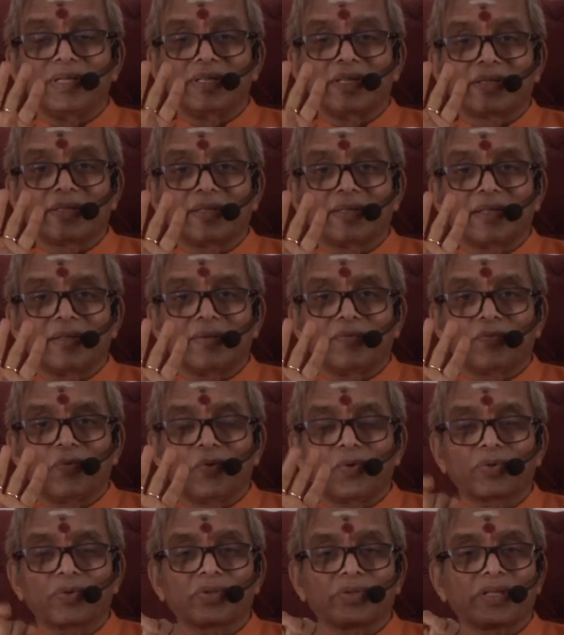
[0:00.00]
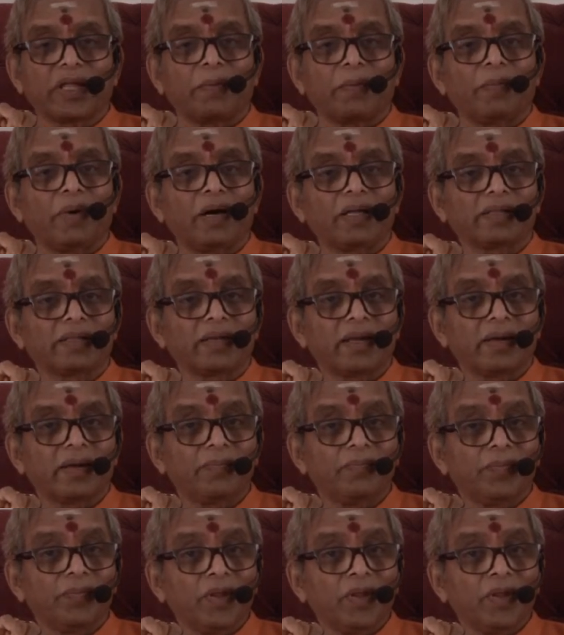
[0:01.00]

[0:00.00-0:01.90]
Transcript: the 4th Tanmatra